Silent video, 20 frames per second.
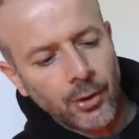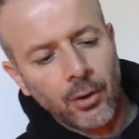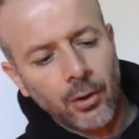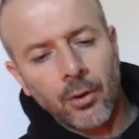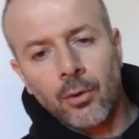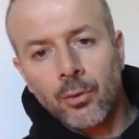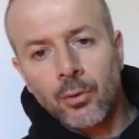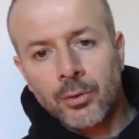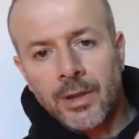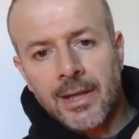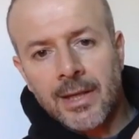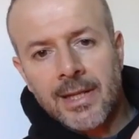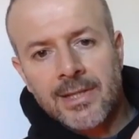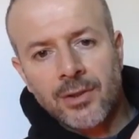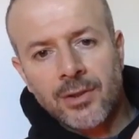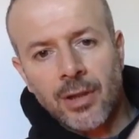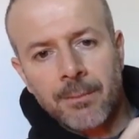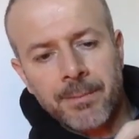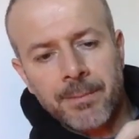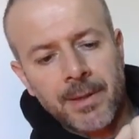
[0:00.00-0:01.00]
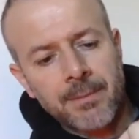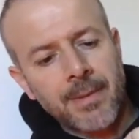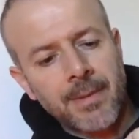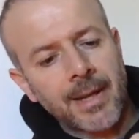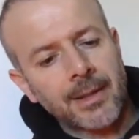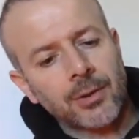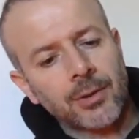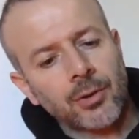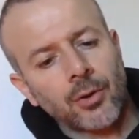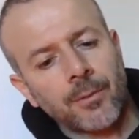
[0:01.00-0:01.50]
blonde plus
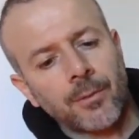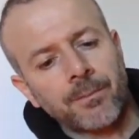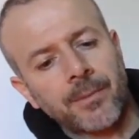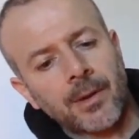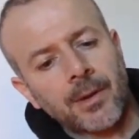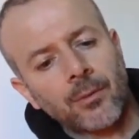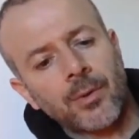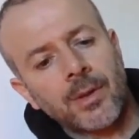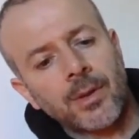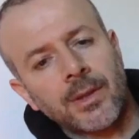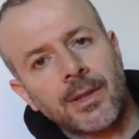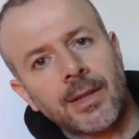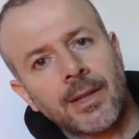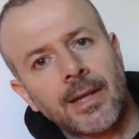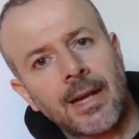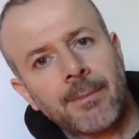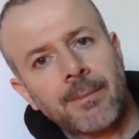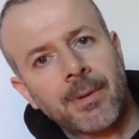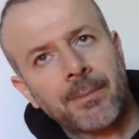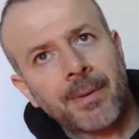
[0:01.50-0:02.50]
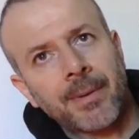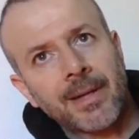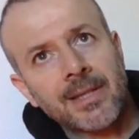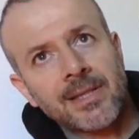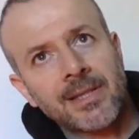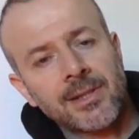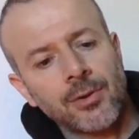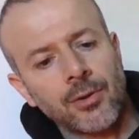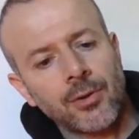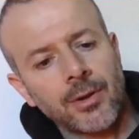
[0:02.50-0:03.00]
pigment inside. This
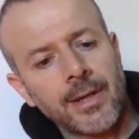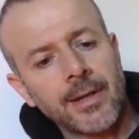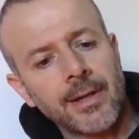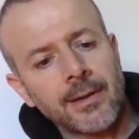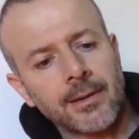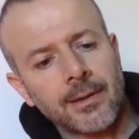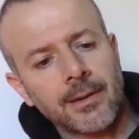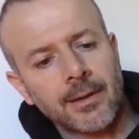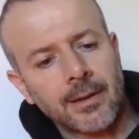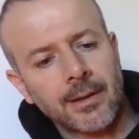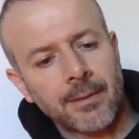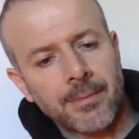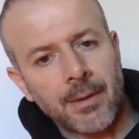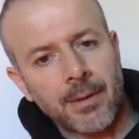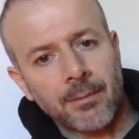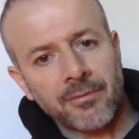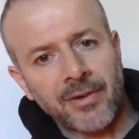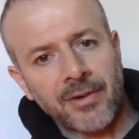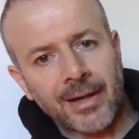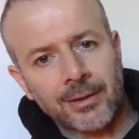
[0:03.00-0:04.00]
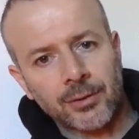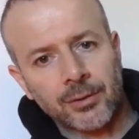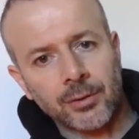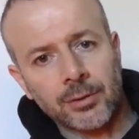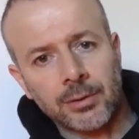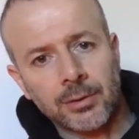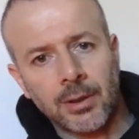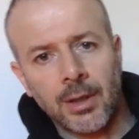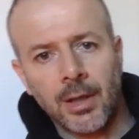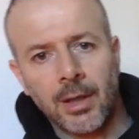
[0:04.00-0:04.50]
is the preparation I
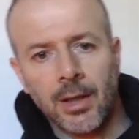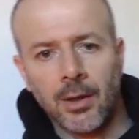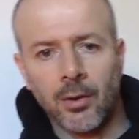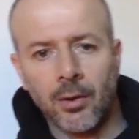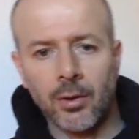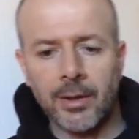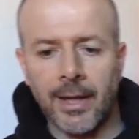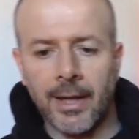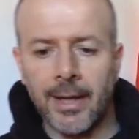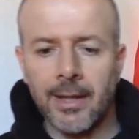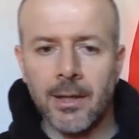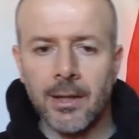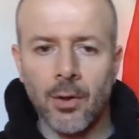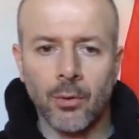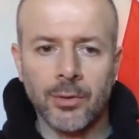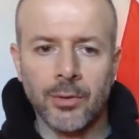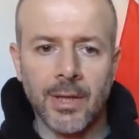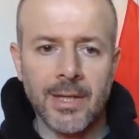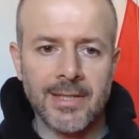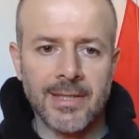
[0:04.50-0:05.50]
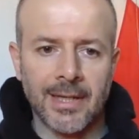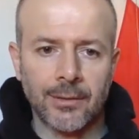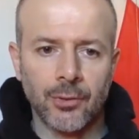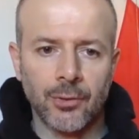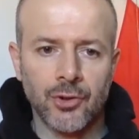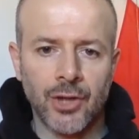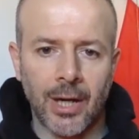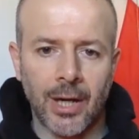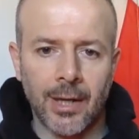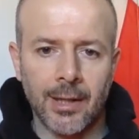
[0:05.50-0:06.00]
have made, so the pigment is
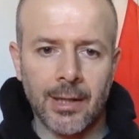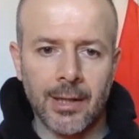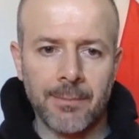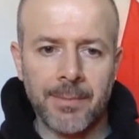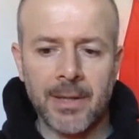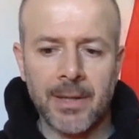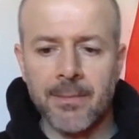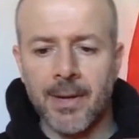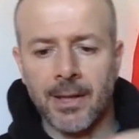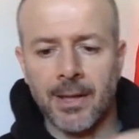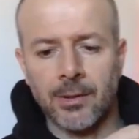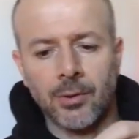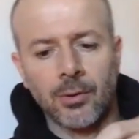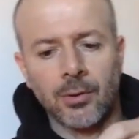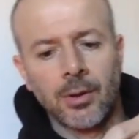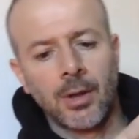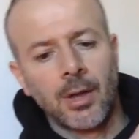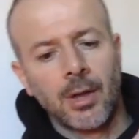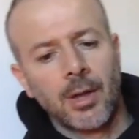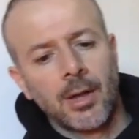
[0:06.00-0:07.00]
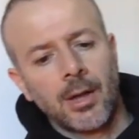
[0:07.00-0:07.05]
included in here.